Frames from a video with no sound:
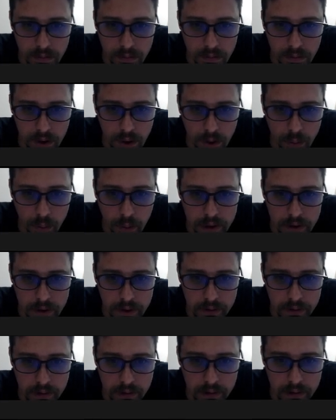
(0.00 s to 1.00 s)
white
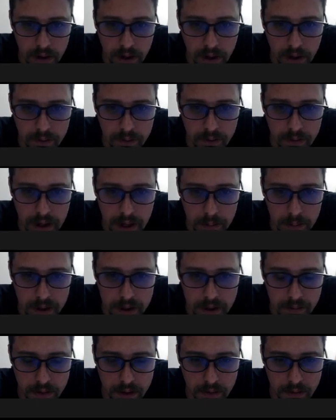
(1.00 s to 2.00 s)
doesn't have that much
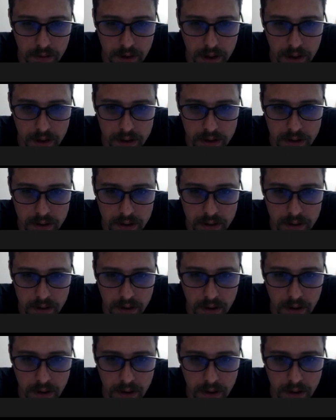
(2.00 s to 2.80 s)
of an advantage to start.